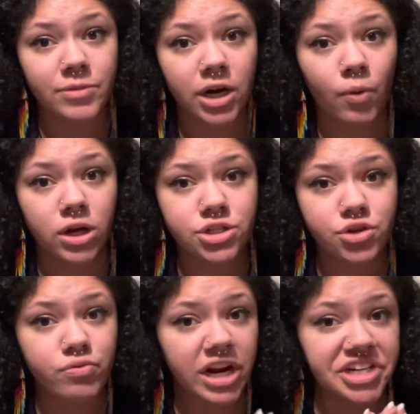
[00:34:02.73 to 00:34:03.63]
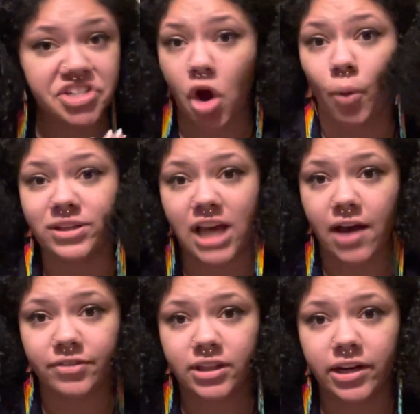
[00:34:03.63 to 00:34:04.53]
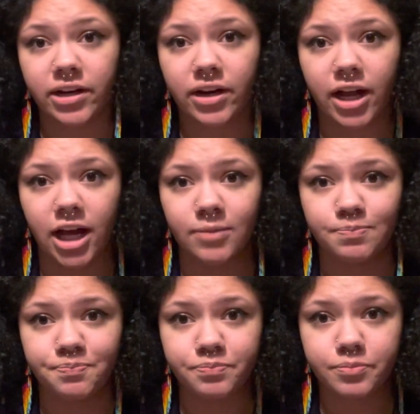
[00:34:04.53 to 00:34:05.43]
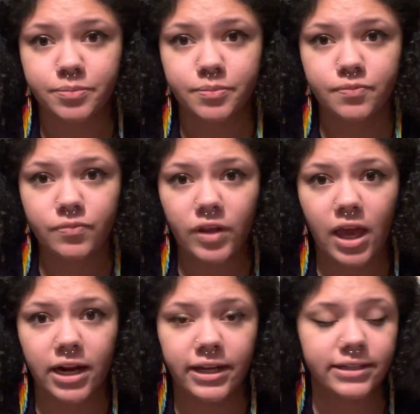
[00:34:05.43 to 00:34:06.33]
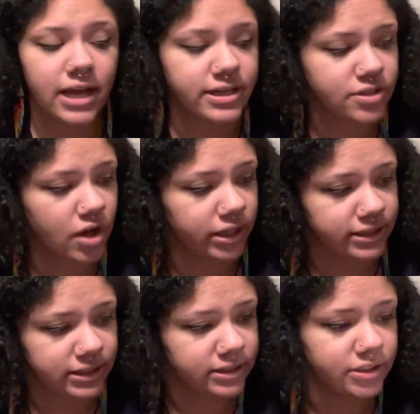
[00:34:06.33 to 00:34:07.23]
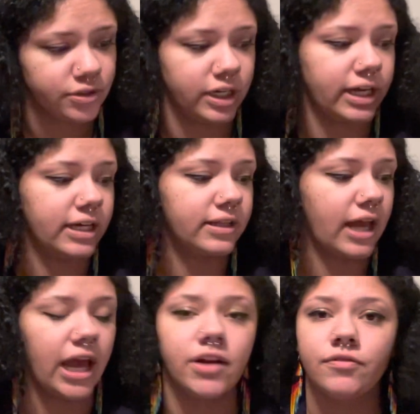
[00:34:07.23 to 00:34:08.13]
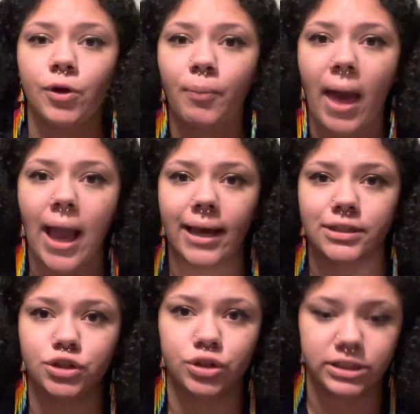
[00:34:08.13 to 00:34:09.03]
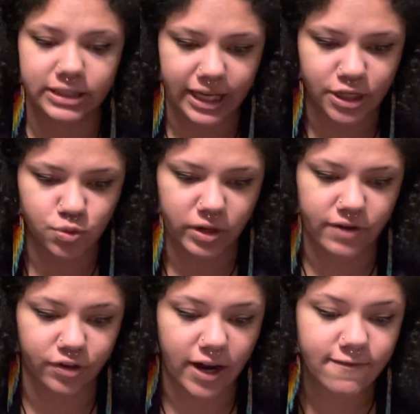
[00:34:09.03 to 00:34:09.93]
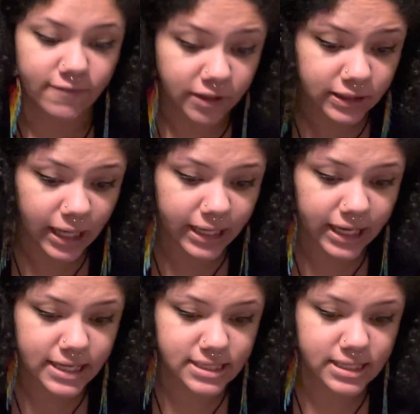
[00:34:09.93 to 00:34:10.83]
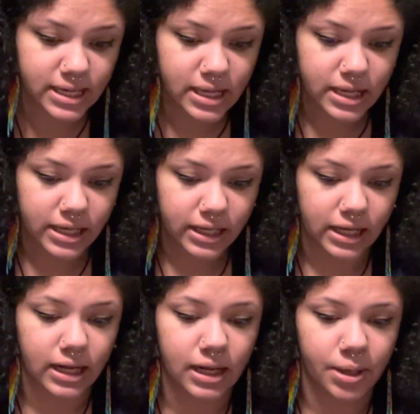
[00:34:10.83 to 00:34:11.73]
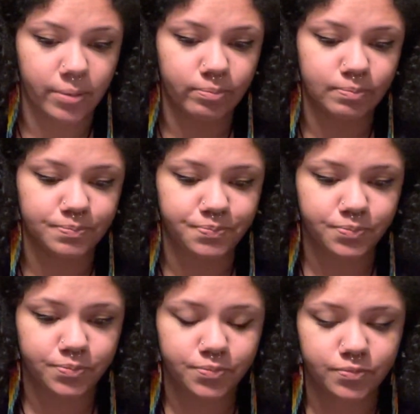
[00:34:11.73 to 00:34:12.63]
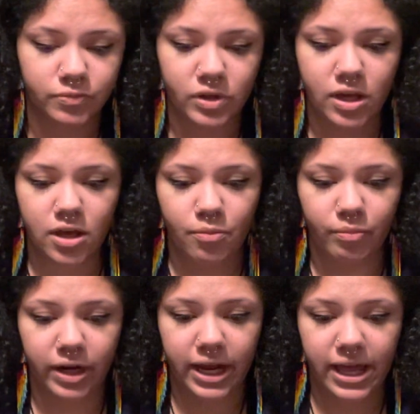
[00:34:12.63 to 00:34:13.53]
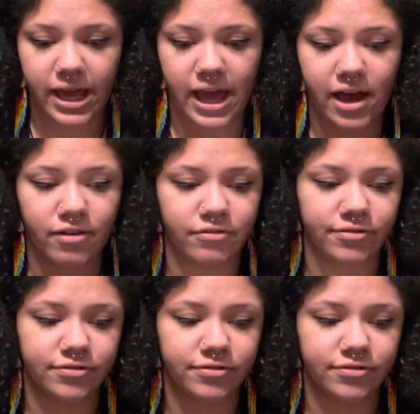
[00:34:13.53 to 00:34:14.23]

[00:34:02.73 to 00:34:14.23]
I want to, and I just always have it there. And I just got these so that I could kind of look back at certain things whenever I felt like it. But I have,